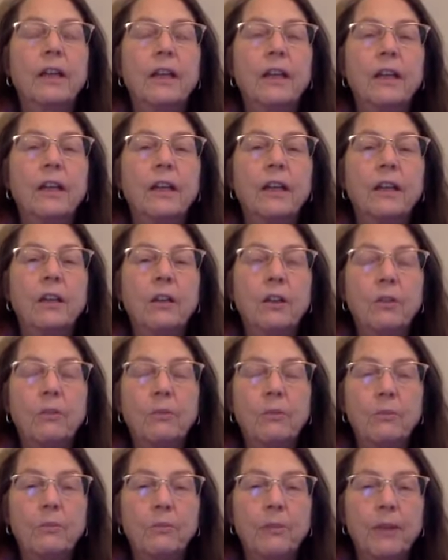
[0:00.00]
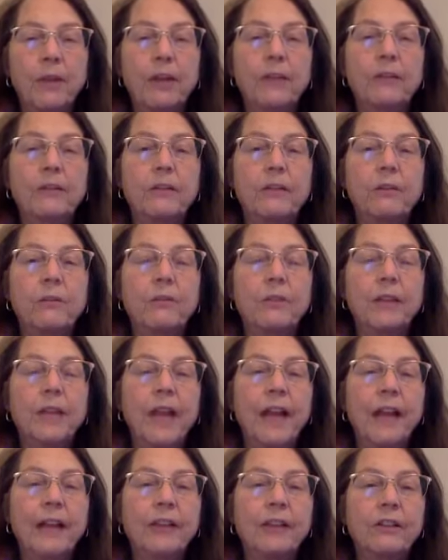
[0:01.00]
in the human breast was
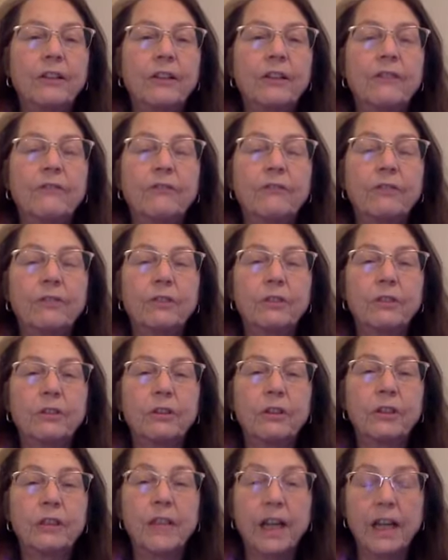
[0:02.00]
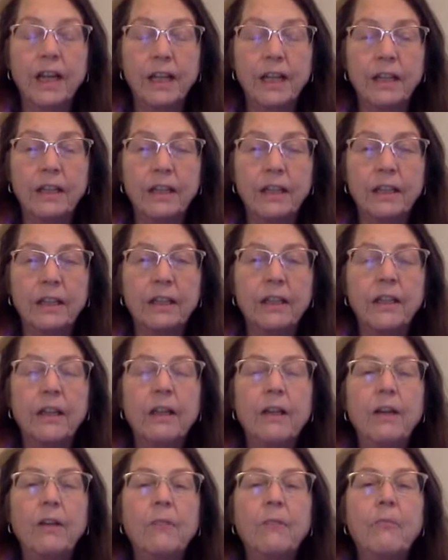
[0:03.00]
actually first done
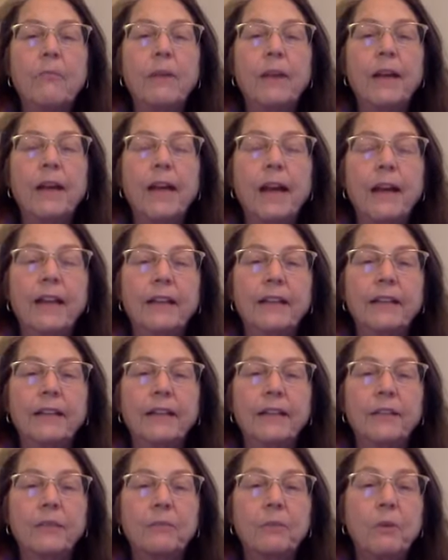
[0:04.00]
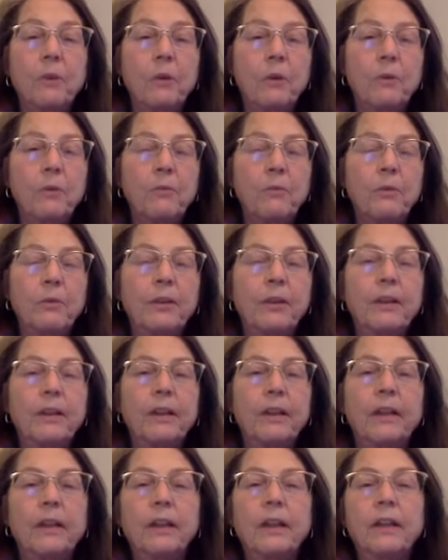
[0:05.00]
by Alexander Pope
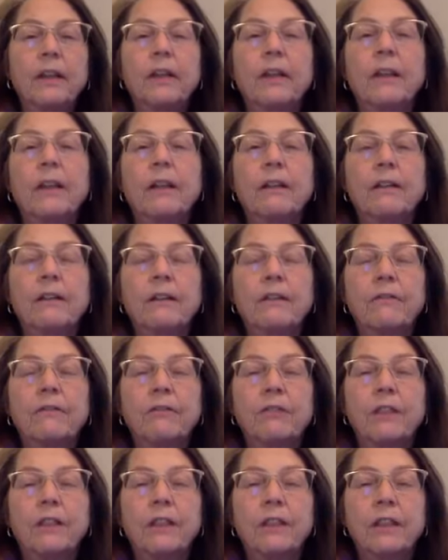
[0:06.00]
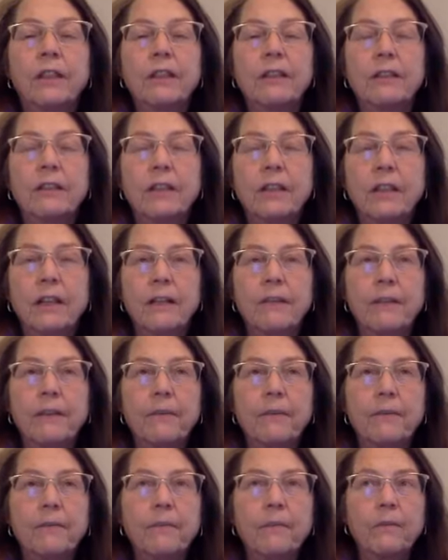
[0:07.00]
in, in his uh,
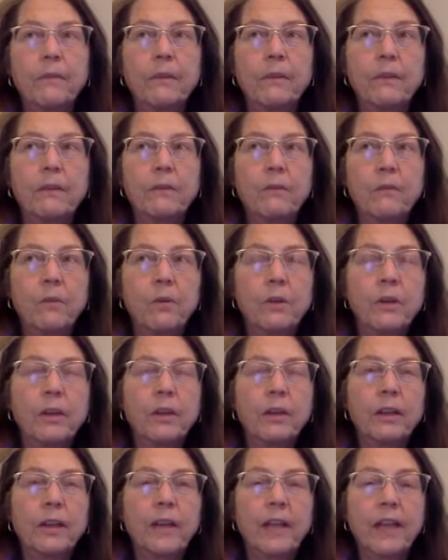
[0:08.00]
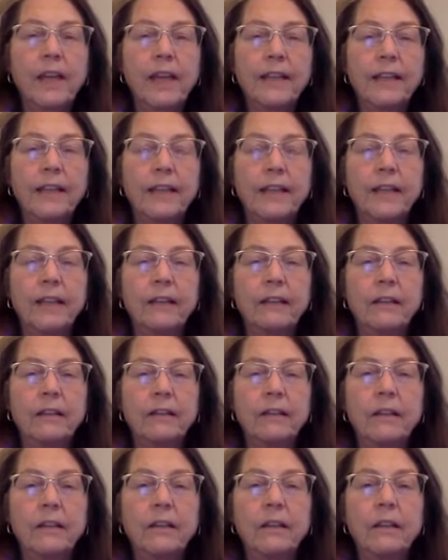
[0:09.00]
work essay.
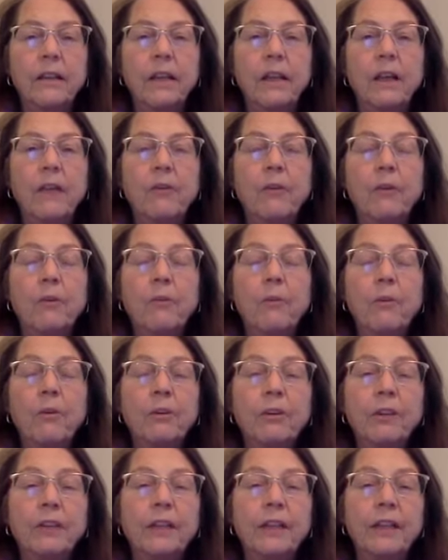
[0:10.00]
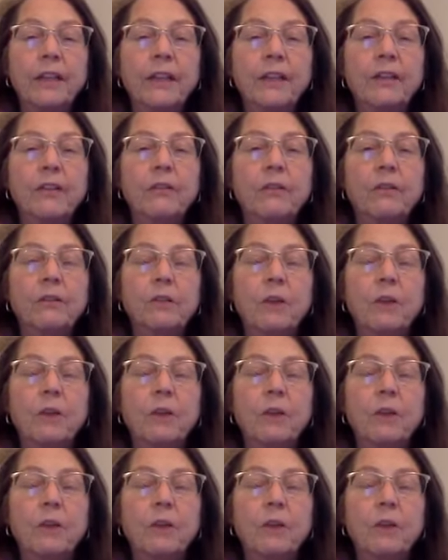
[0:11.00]
We mostly hear